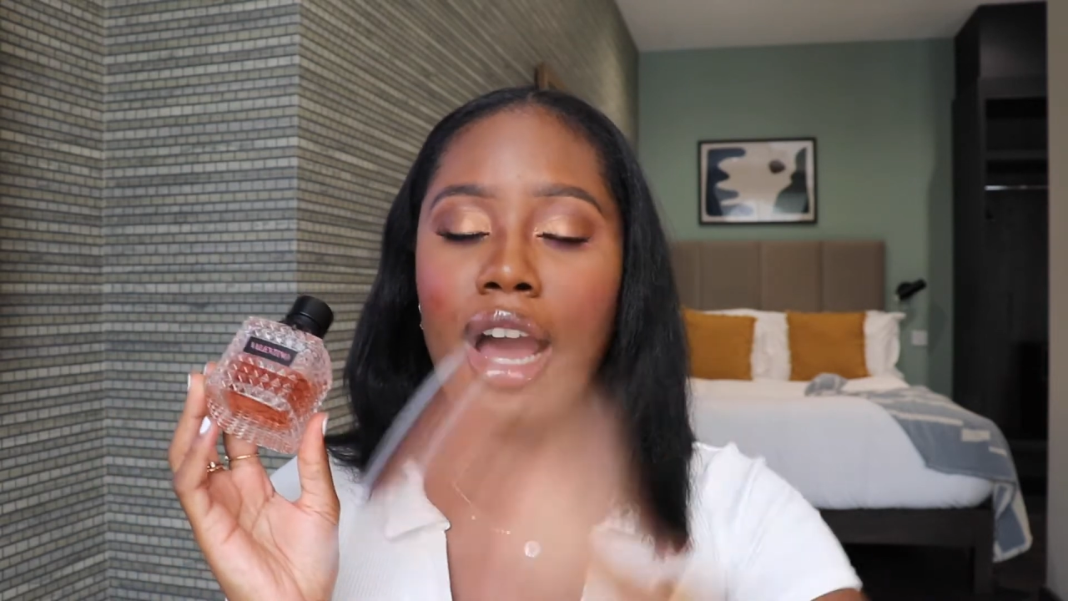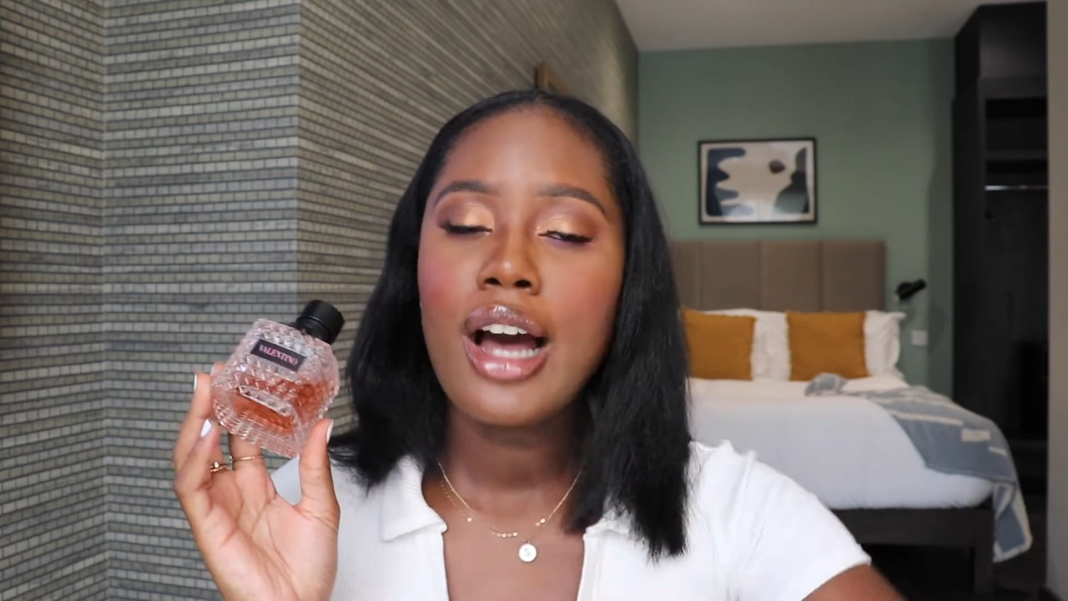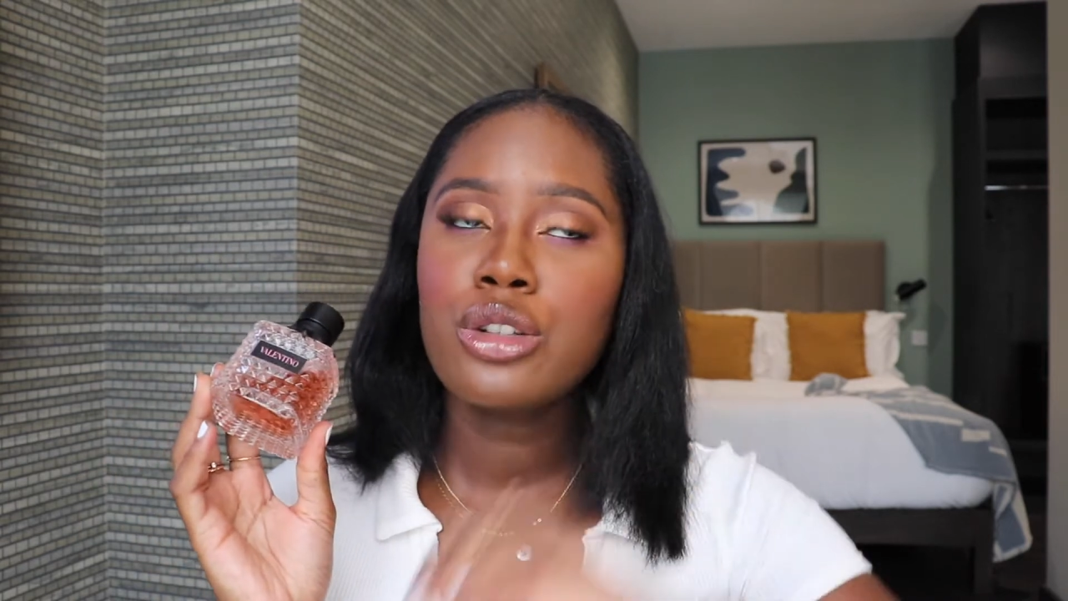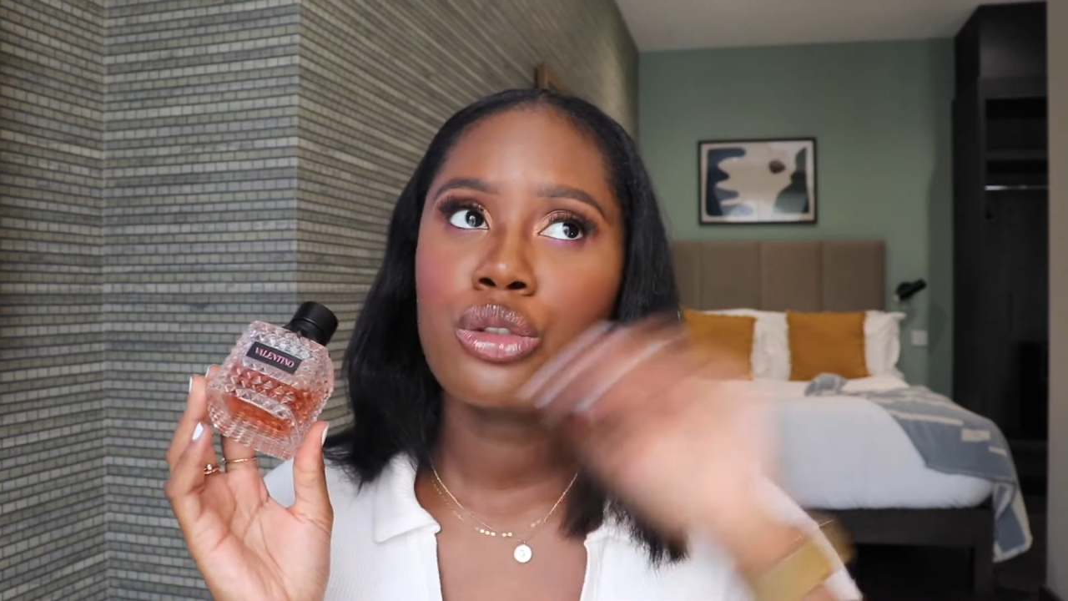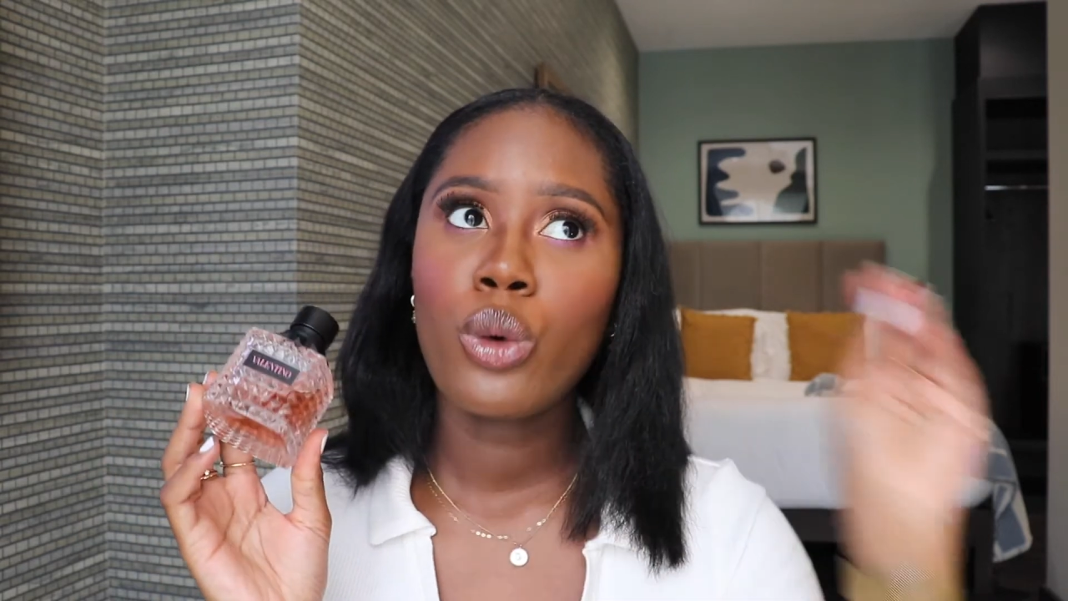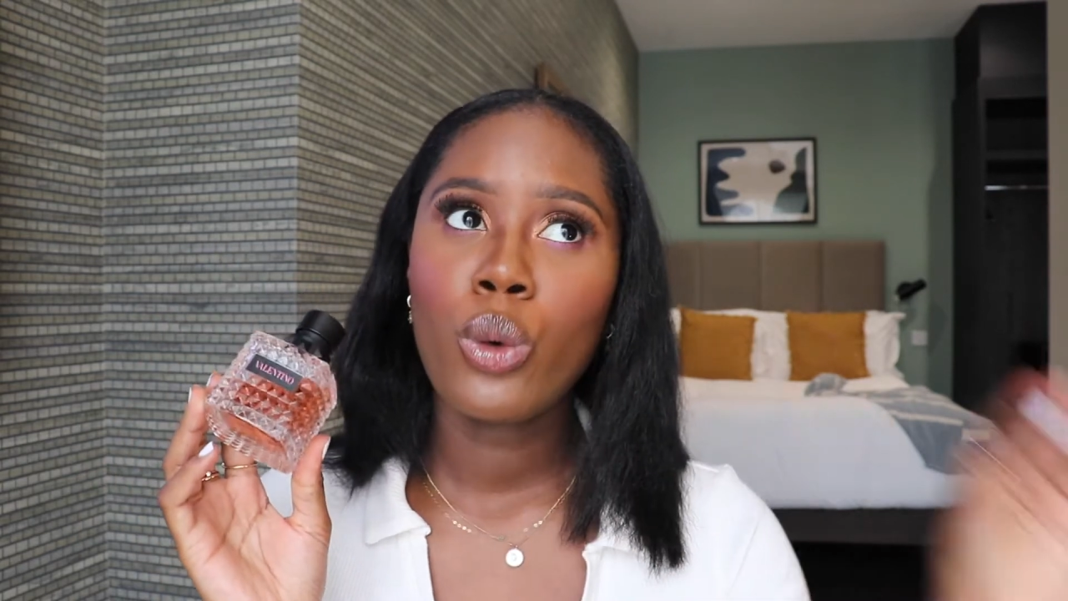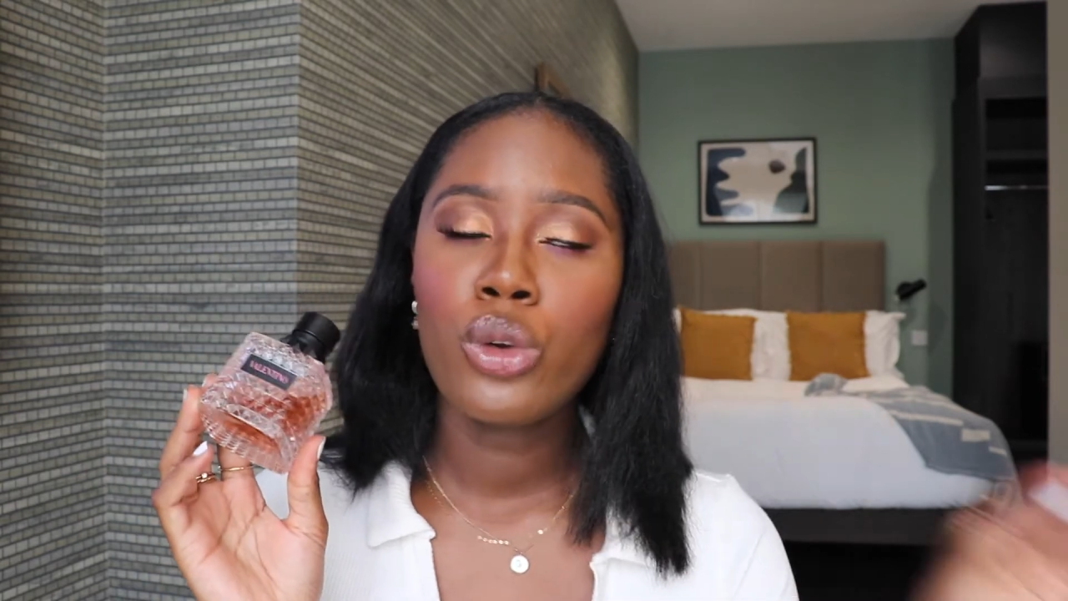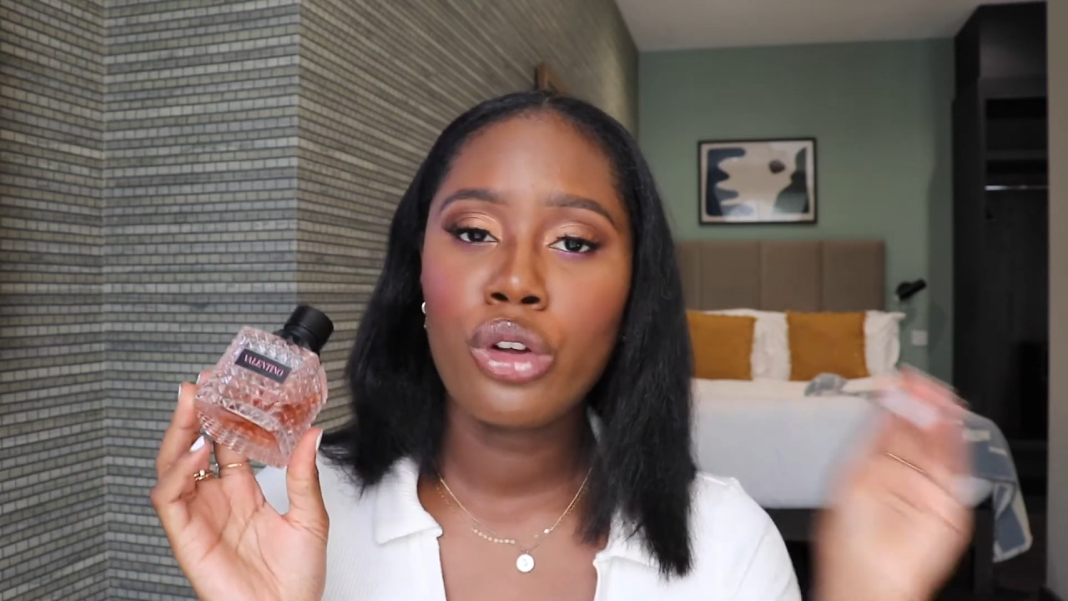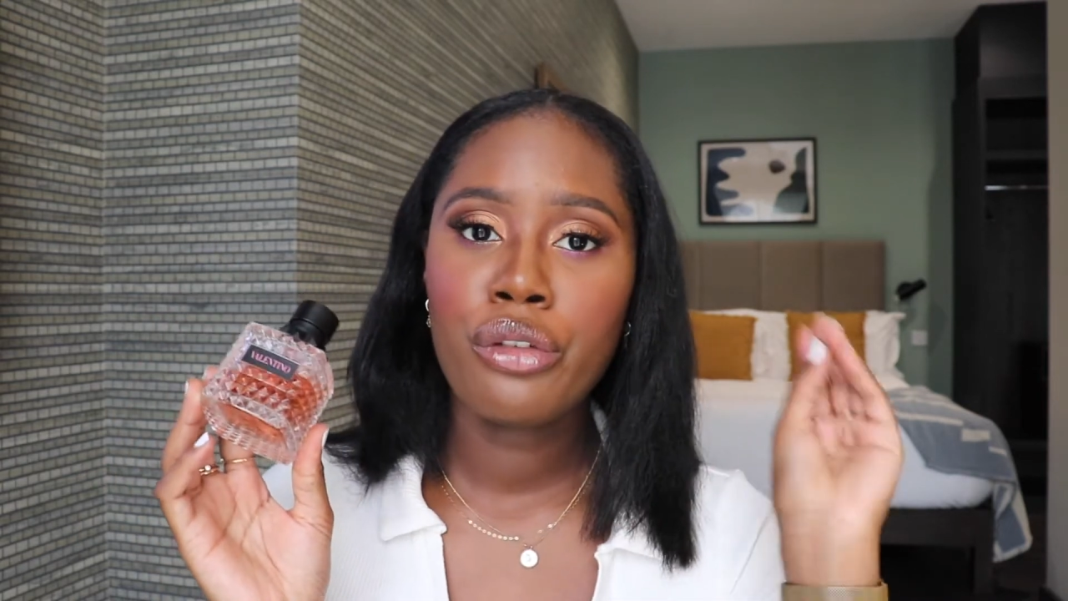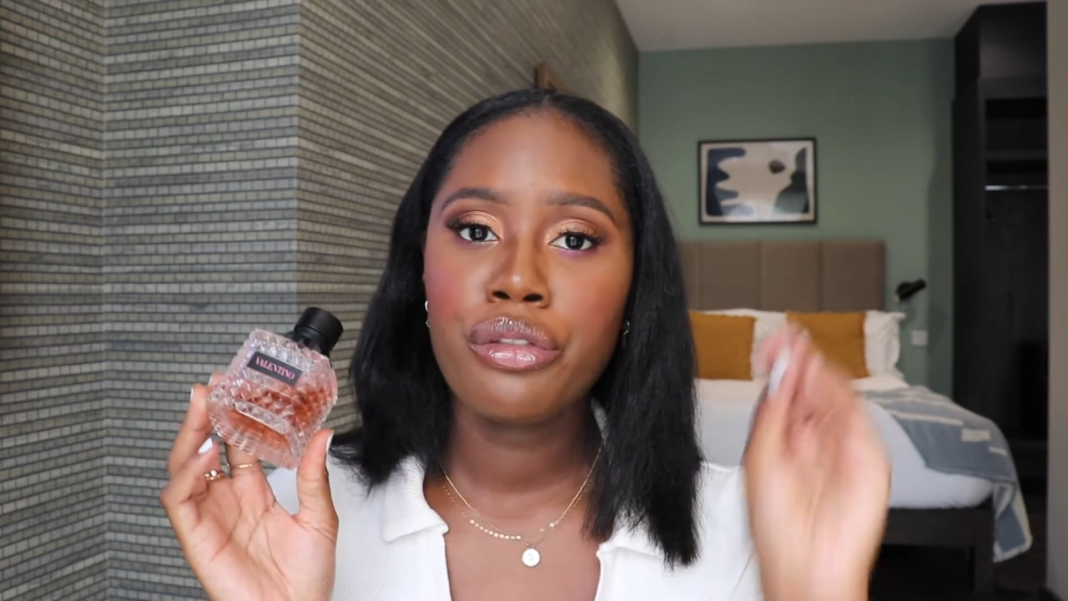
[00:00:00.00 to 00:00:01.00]
out of
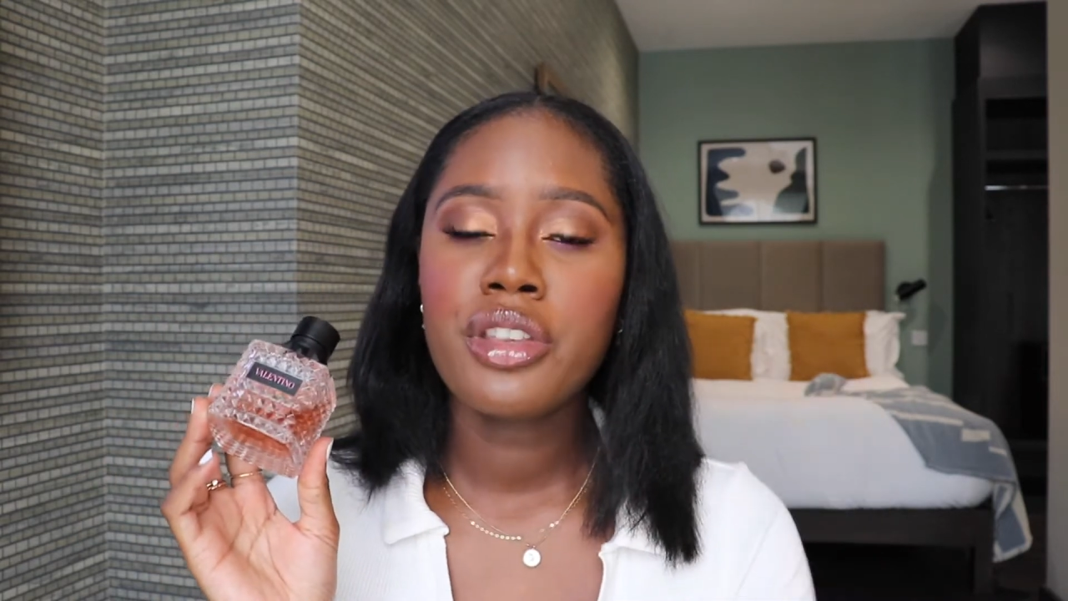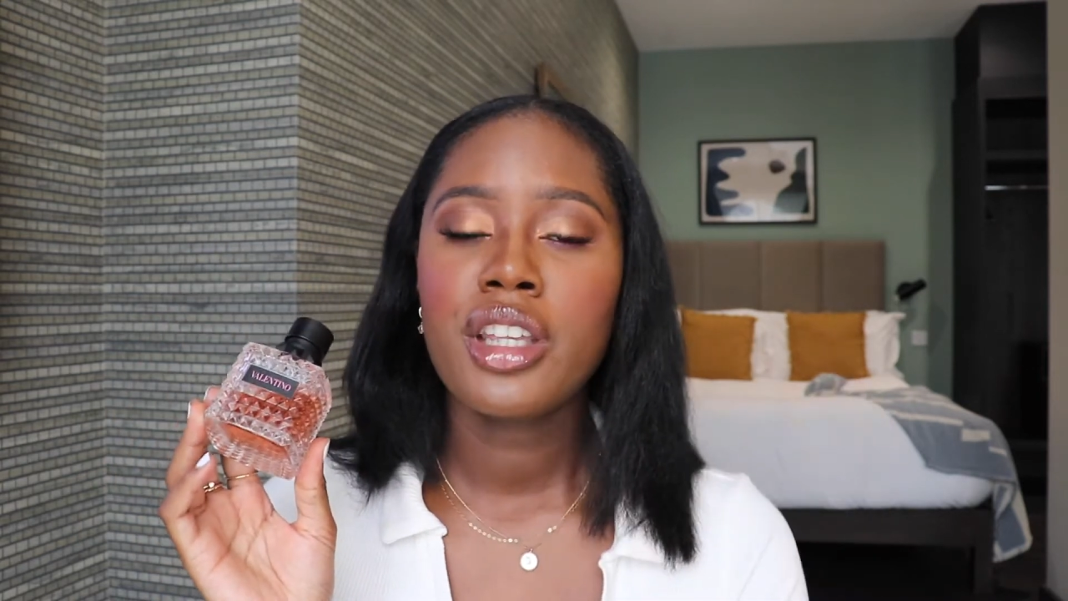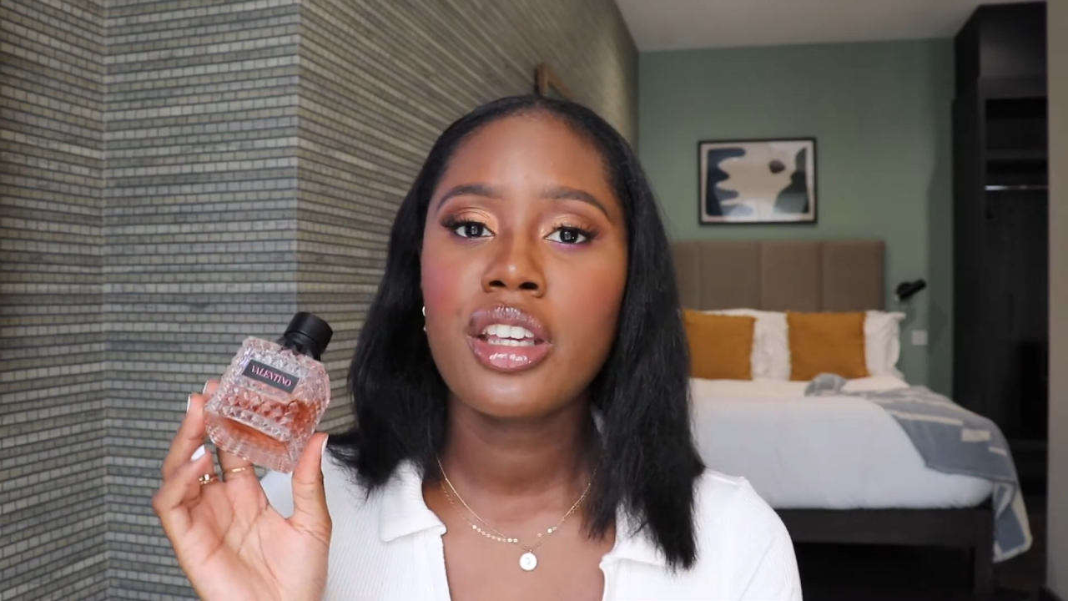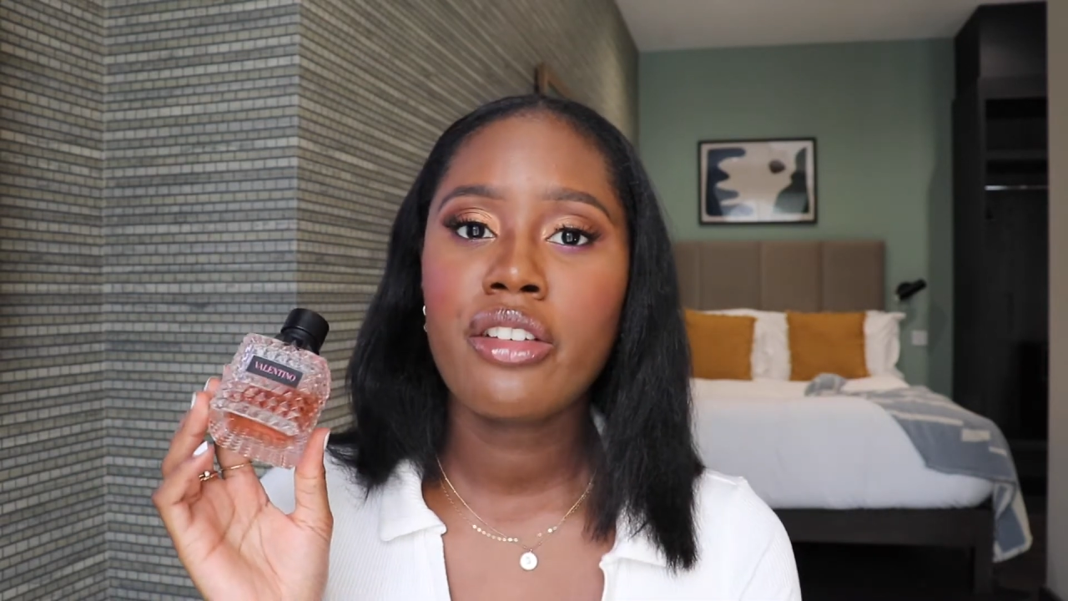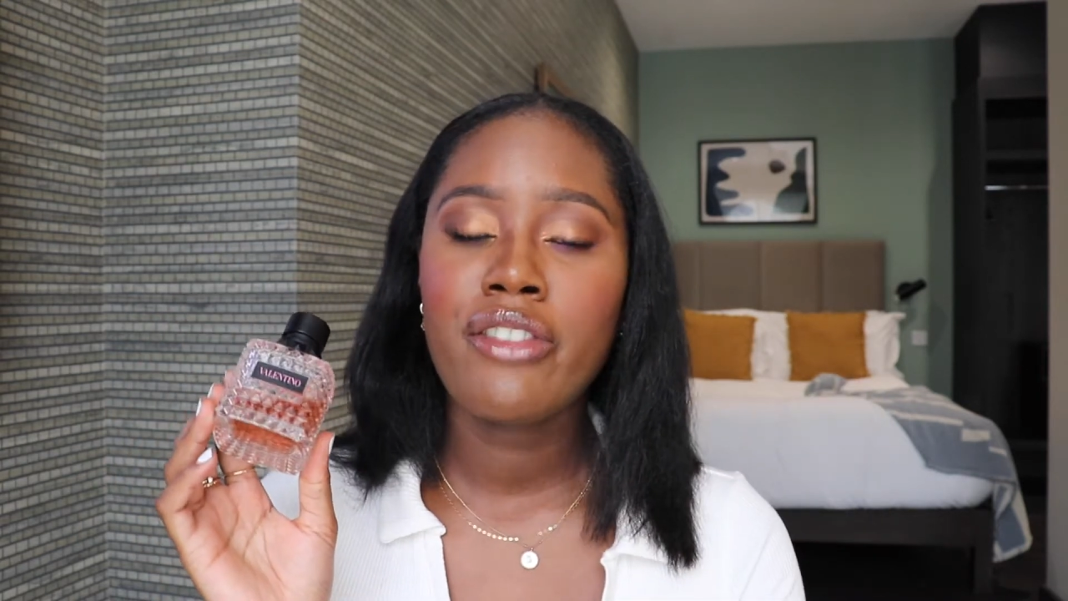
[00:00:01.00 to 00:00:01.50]
all of the